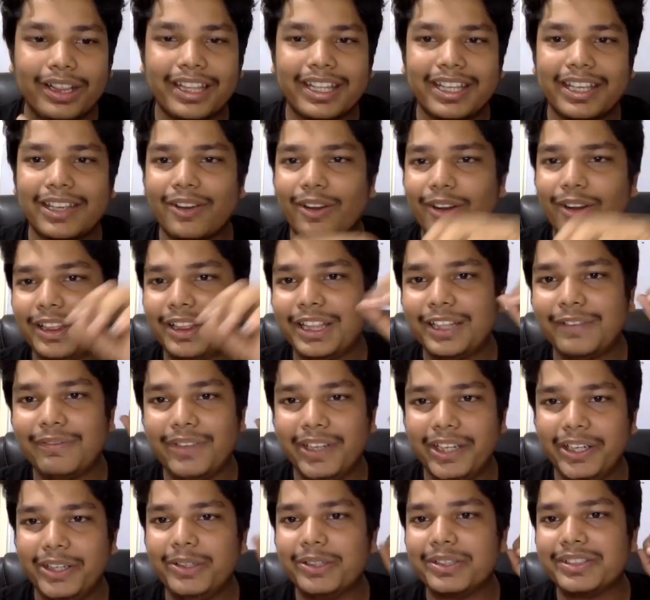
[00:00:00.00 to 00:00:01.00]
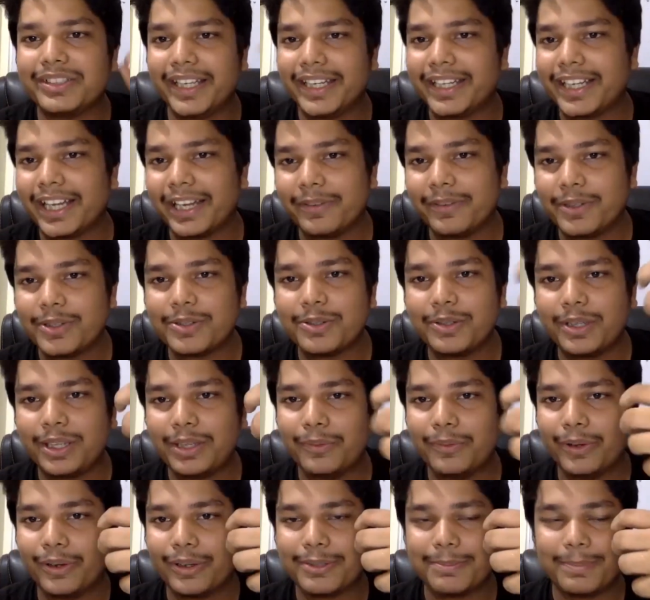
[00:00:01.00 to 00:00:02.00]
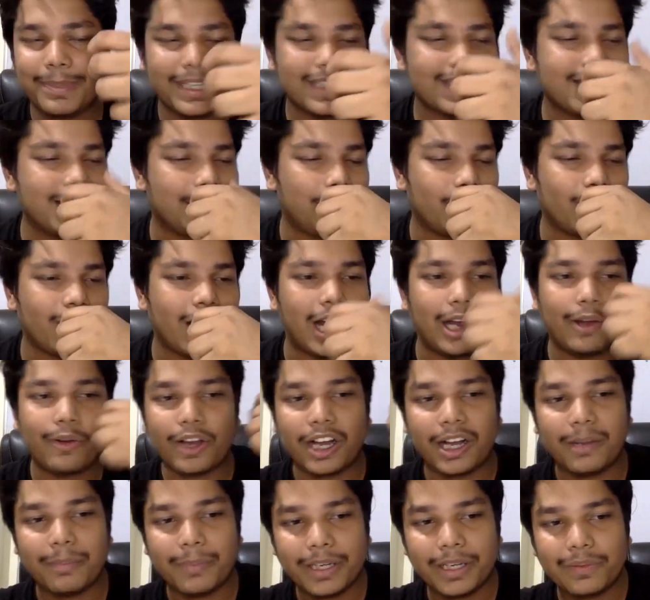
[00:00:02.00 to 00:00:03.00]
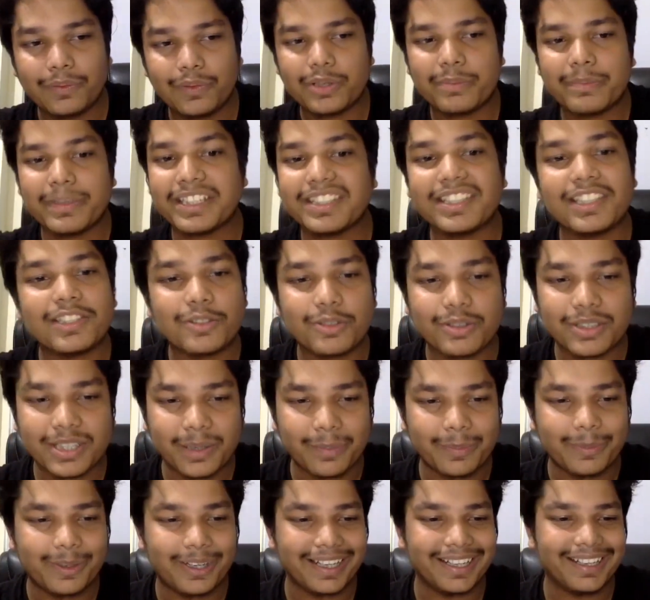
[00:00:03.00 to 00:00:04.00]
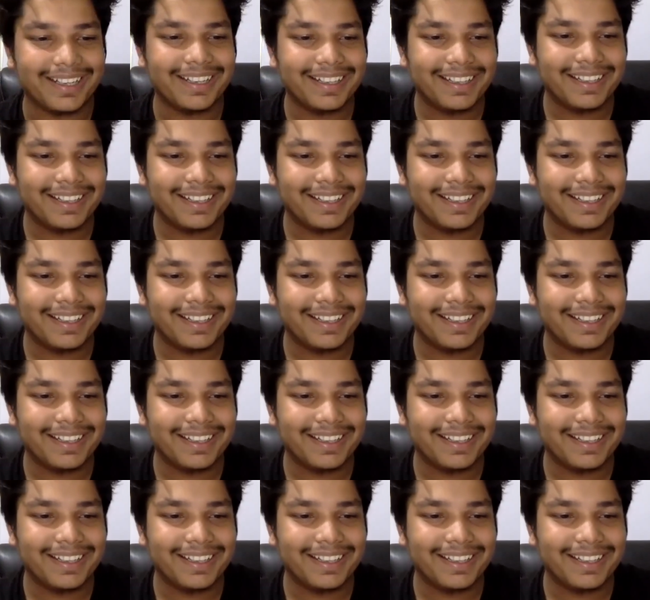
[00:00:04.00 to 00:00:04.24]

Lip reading: the videos that I was doing was based upon how Aman would message to someone.